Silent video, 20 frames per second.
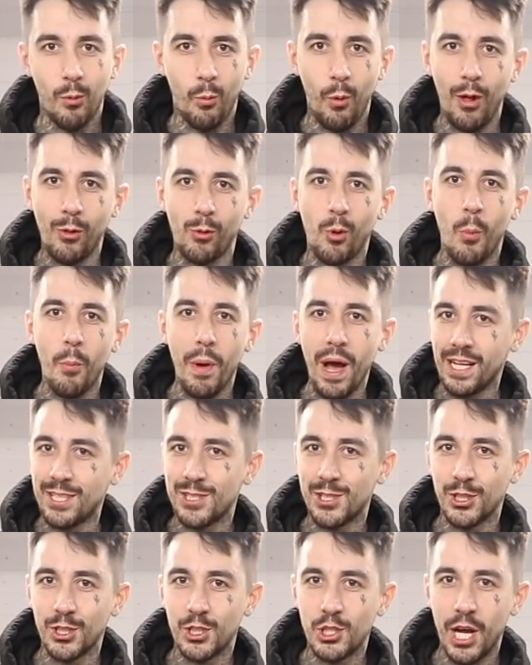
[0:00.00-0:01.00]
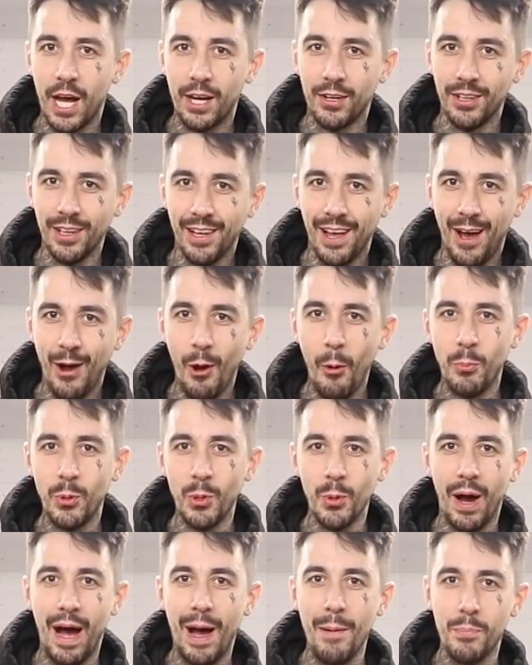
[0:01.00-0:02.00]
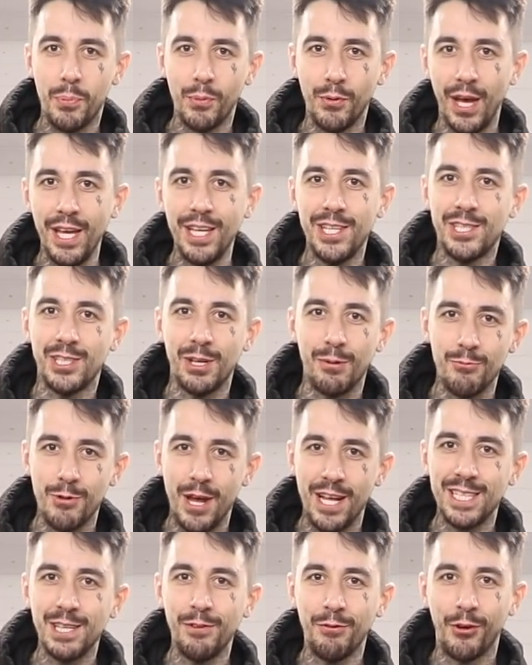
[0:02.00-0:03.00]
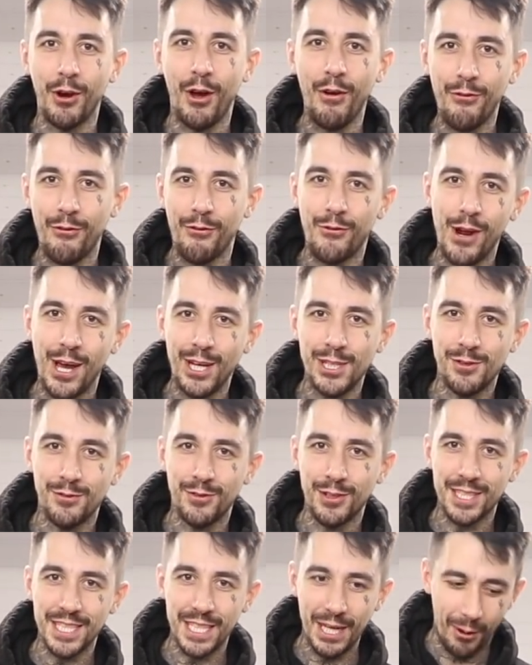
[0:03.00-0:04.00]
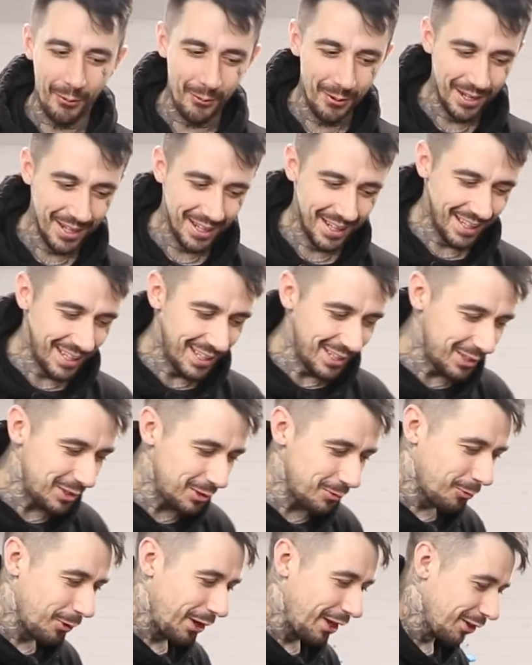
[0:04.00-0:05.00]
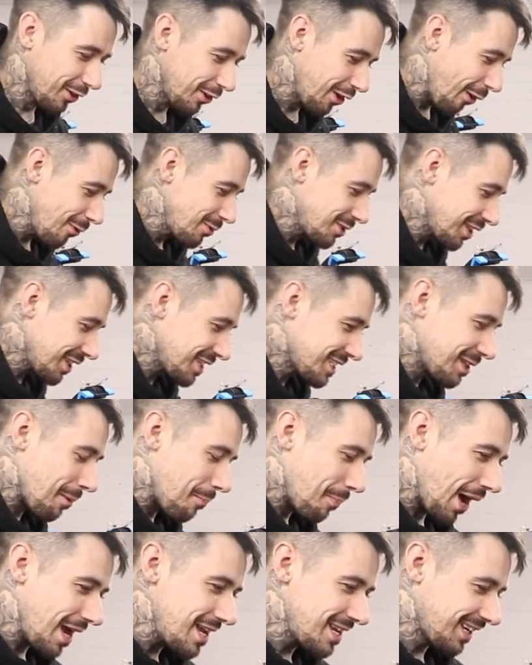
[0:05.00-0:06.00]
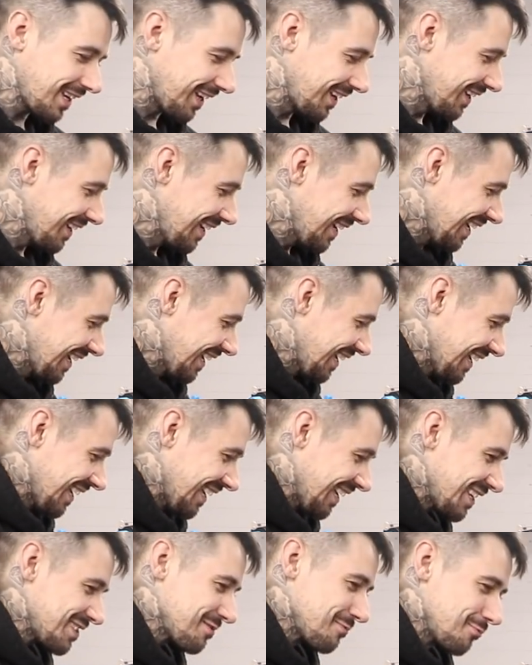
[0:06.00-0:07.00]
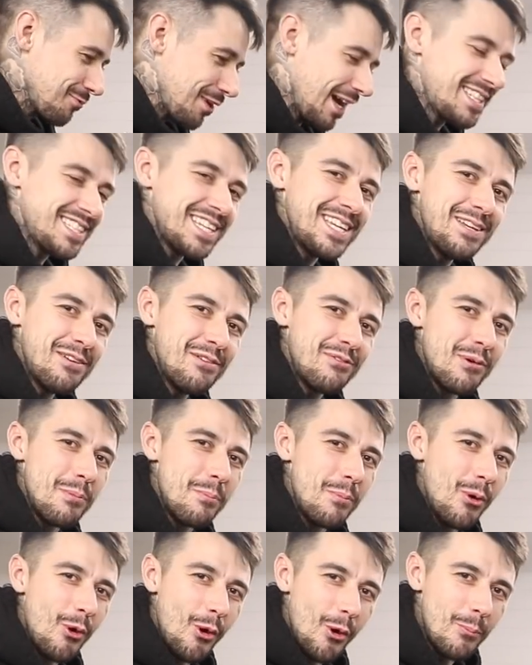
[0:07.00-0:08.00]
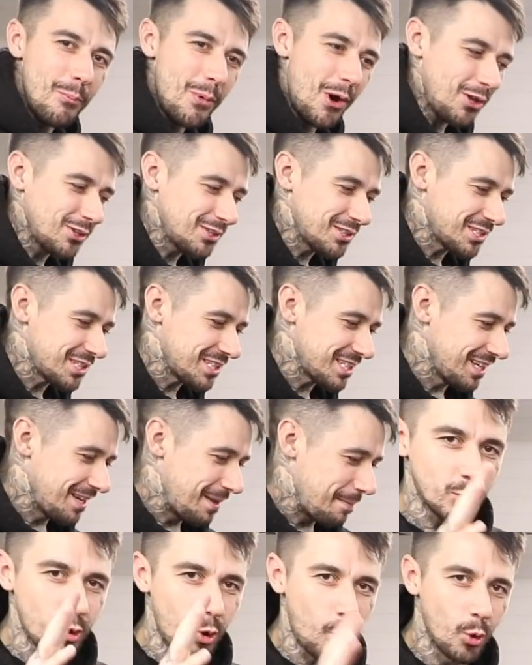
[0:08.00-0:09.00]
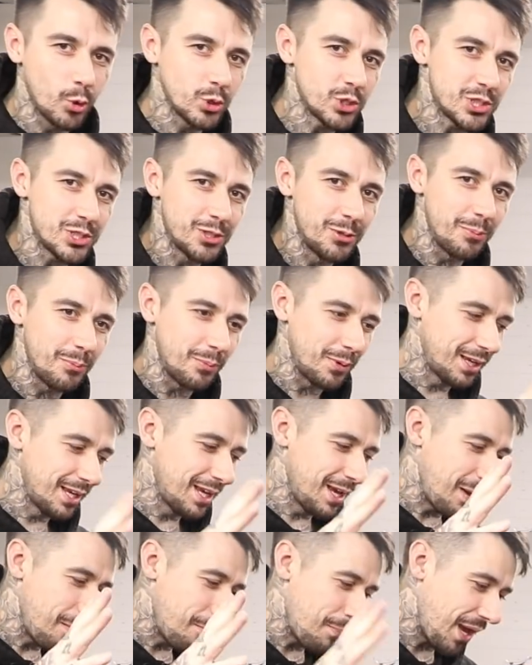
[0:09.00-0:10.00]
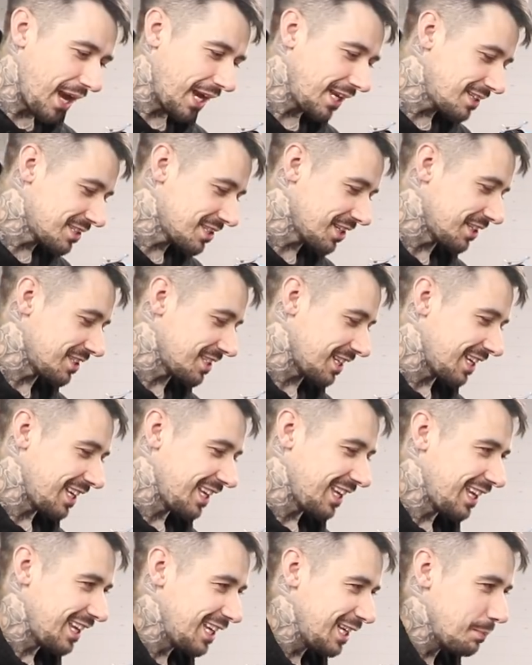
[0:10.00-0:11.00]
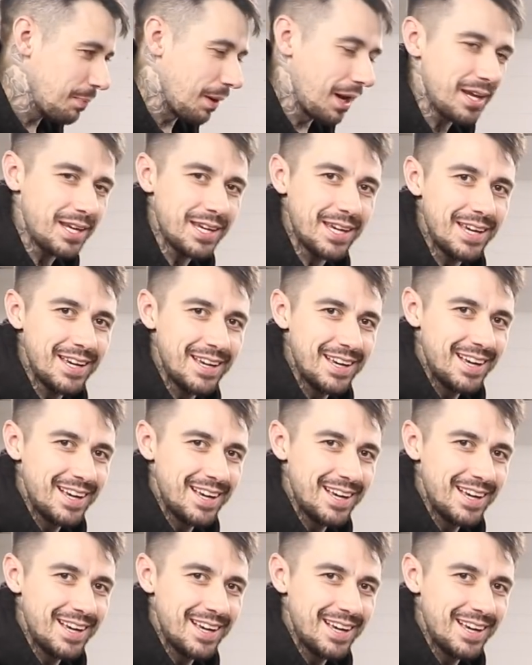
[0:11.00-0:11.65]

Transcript: Welcome back to the channel. I hope you are braced and ready for a fresh video. You will notice the bike is ready for more mods. Custom painted e-bike.